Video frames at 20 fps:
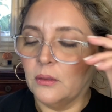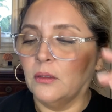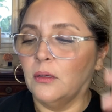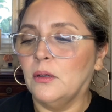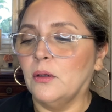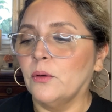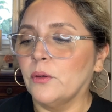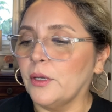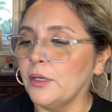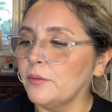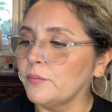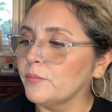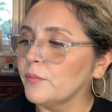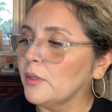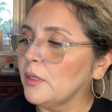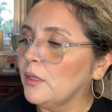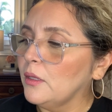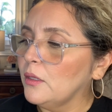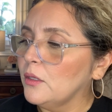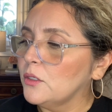Okay.
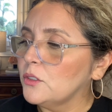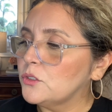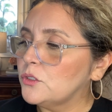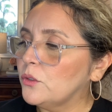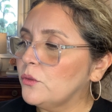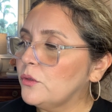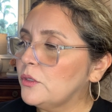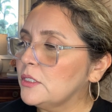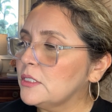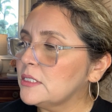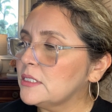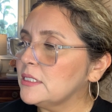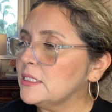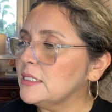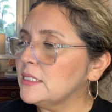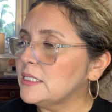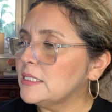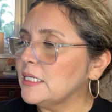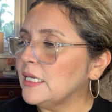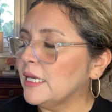So this
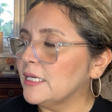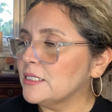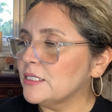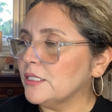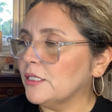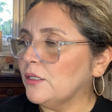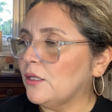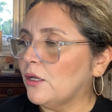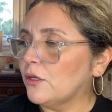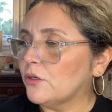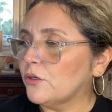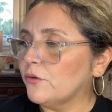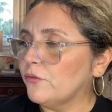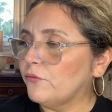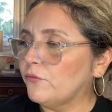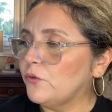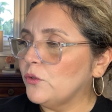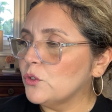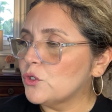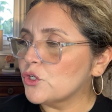is the Estee Lauder
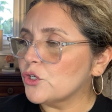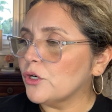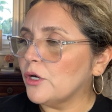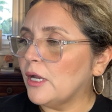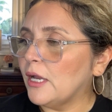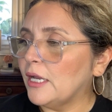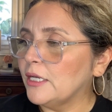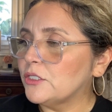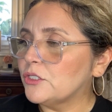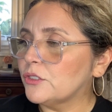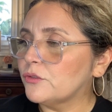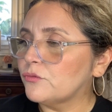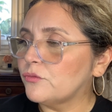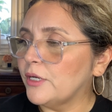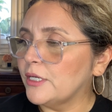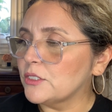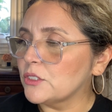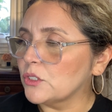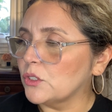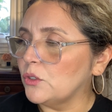Future Hydra
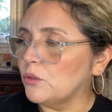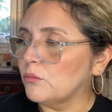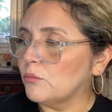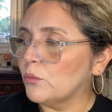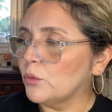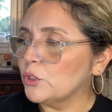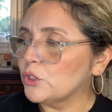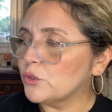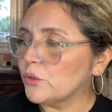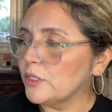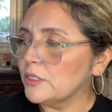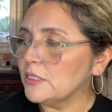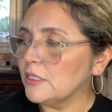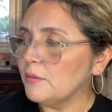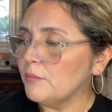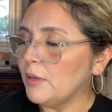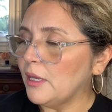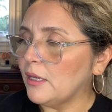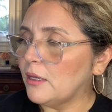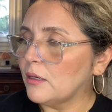Rescue
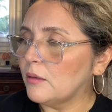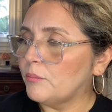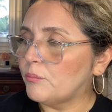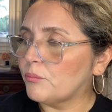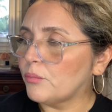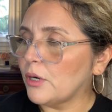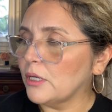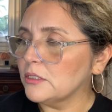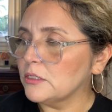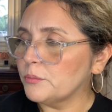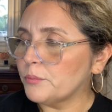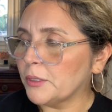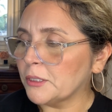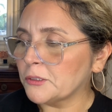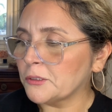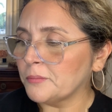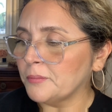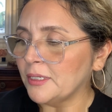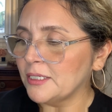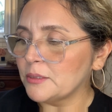Moisturizing Makeup Broad
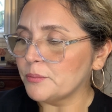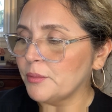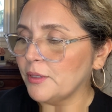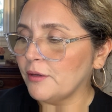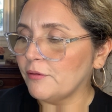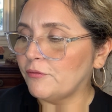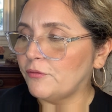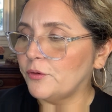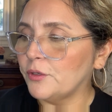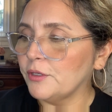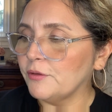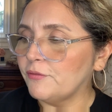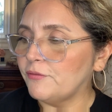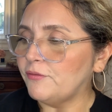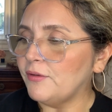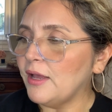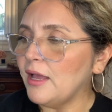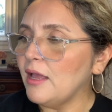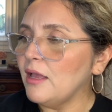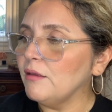Spectrum SPF
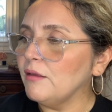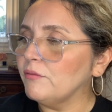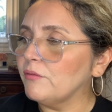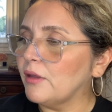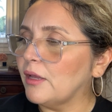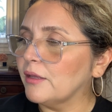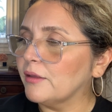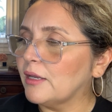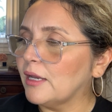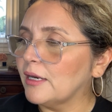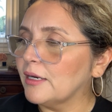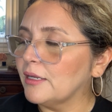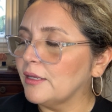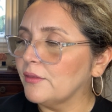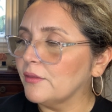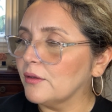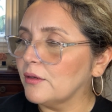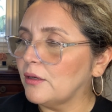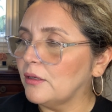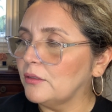45. I got it in
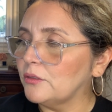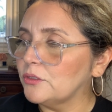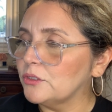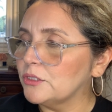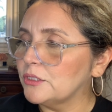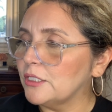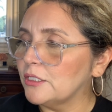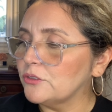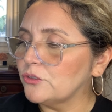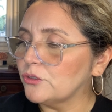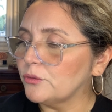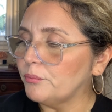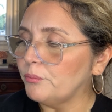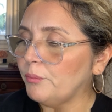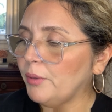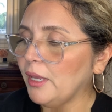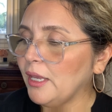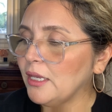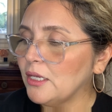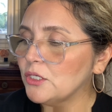the color Desert
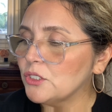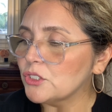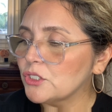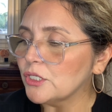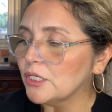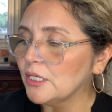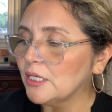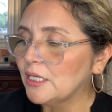Beige.